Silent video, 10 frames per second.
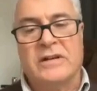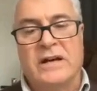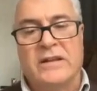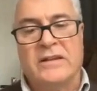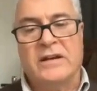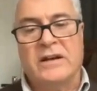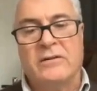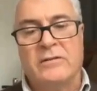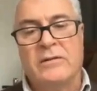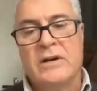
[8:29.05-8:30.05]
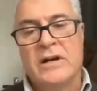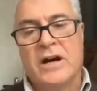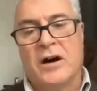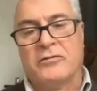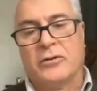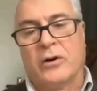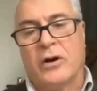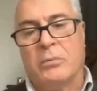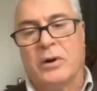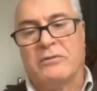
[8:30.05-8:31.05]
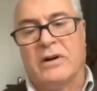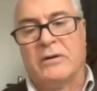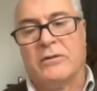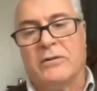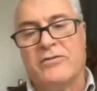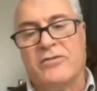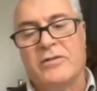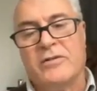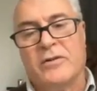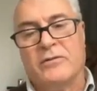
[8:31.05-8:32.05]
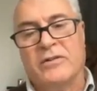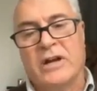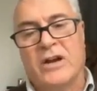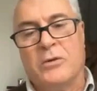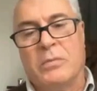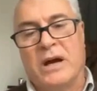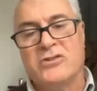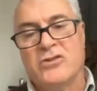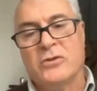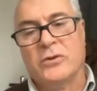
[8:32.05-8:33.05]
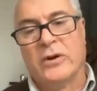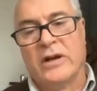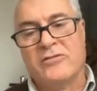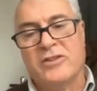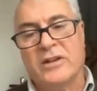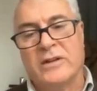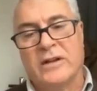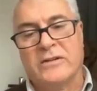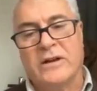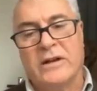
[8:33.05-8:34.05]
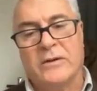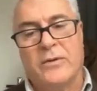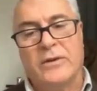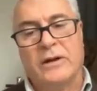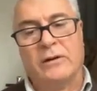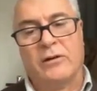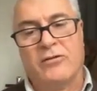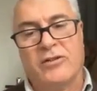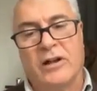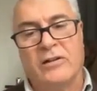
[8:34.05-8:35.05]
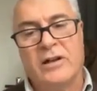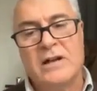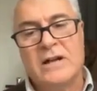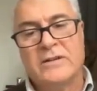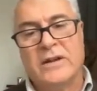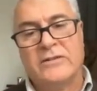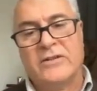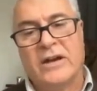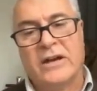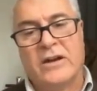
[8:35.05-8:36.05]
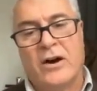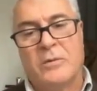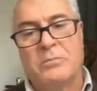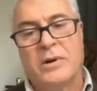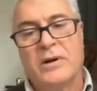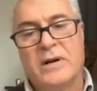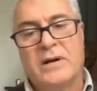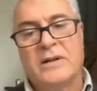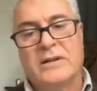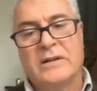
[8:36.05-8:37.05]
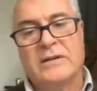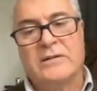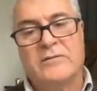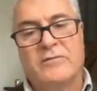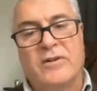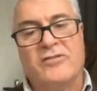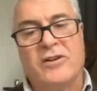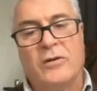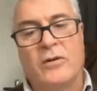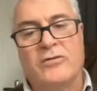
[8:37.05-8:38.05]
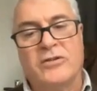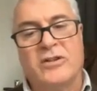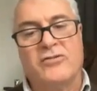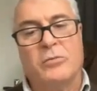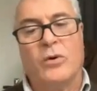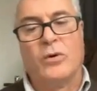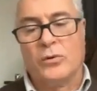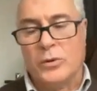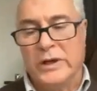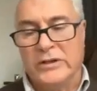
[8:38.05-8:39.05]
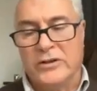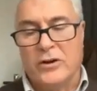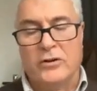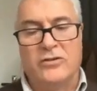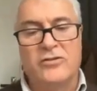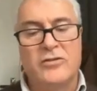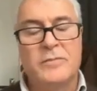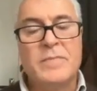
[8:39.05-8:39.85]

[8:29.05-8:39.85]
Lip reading: And here, after a couple of hours of incubation, you can see that the endothelial cell, they take up the vesicles with small green dots.